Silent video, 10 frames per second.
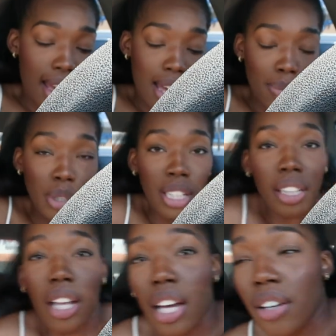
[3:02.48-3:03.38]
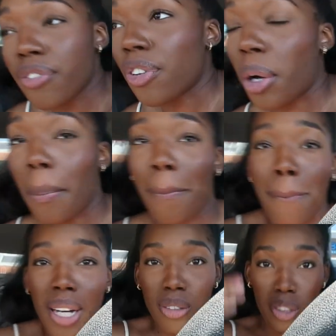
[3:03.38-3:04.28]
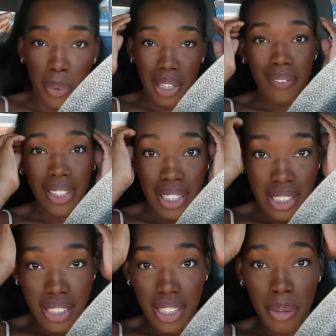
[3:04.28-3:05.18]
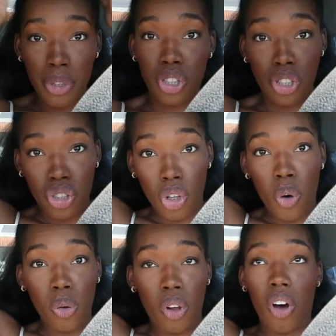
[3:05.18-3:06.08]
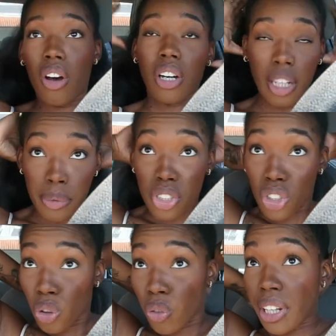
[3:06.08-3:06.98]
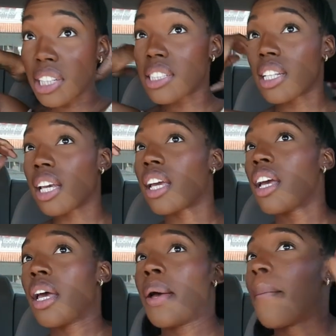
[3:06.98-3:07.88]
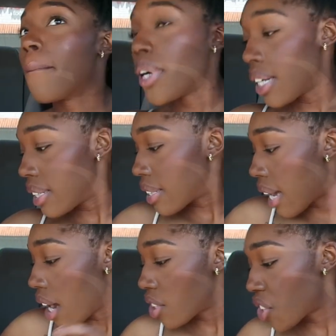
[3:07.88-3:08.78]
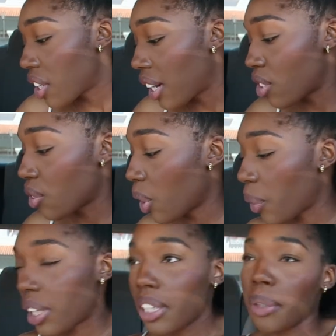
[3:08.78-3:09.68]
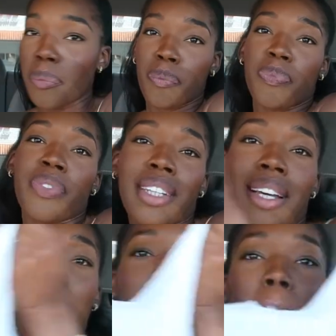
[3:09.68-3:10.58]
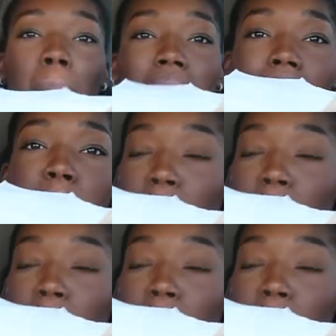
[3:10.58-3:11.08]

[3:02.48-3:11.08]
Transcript: I've been in line for a about 20 minutes. It was so long. It was crazy. But I'll show you guys really quickly what I